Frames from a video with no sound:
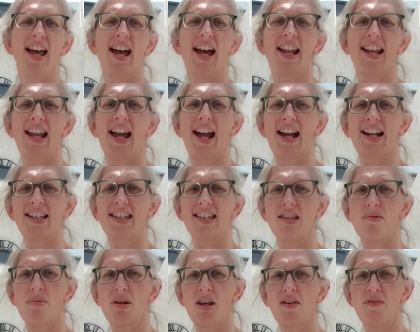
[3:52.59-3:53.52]
and act as
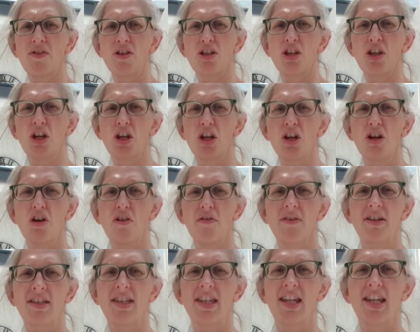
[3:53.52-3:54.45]
a bit of a
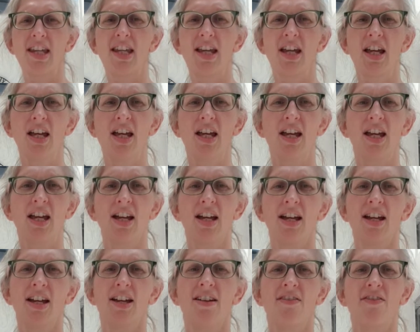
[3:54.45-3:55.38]
security
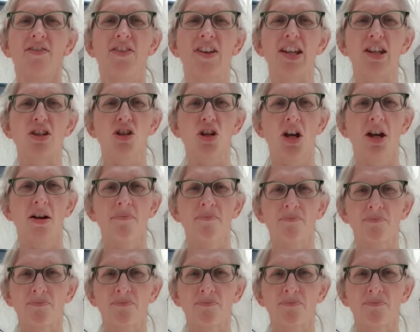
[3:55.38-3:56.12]
feature.